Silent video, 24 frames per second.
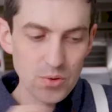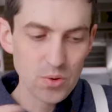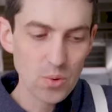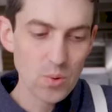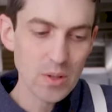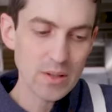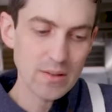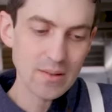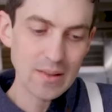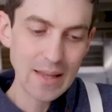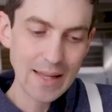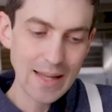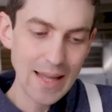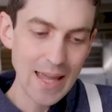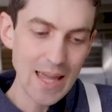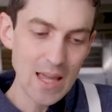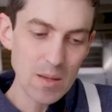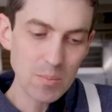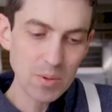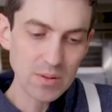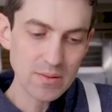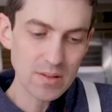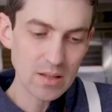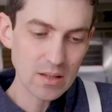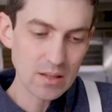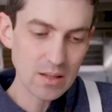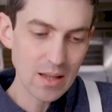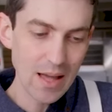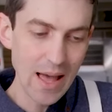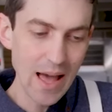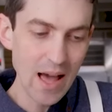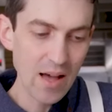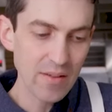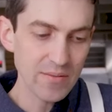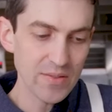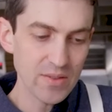so it's like able to
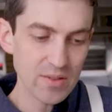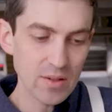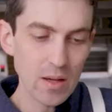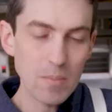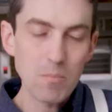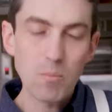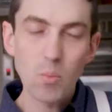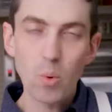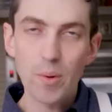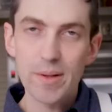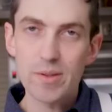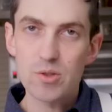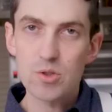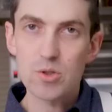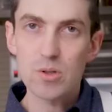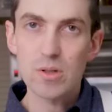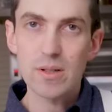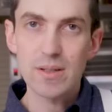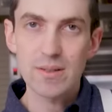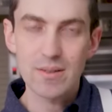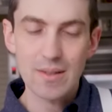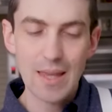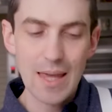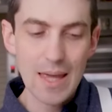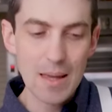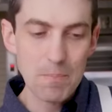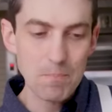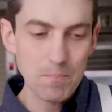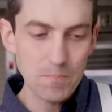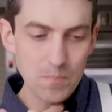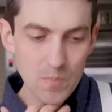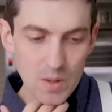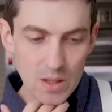have some moisture escape